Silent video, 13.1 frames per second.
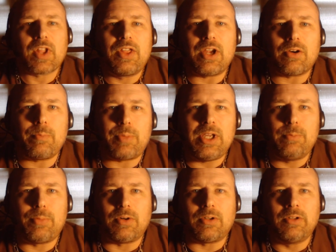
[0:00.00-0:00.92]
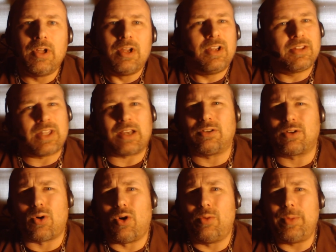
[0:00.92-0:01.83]
There are people that'll
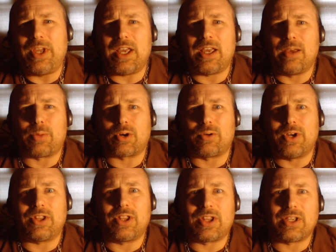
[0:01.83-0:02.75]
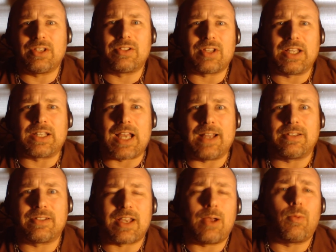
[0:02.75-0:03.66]
call me a hypocrite and things like that
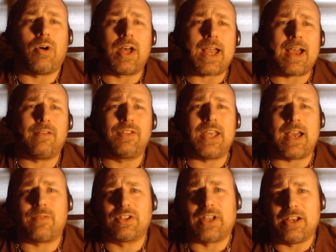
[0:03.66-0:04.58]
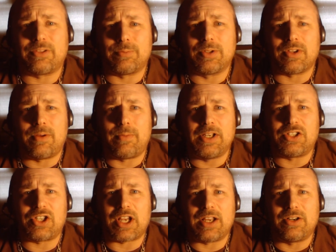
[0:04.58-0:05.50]
and say, well, I have the advertisements on my
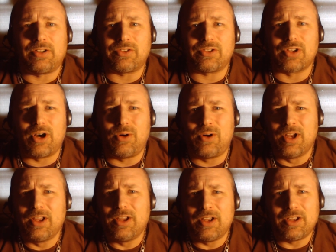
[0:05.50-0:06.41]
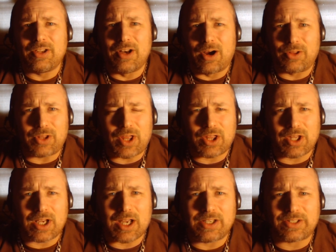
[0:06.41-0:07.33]
channel, so, you know, they
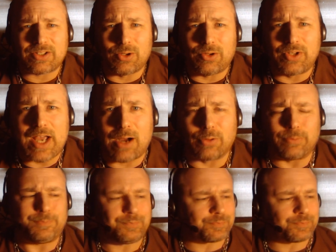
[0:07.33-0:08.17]
think I sold out.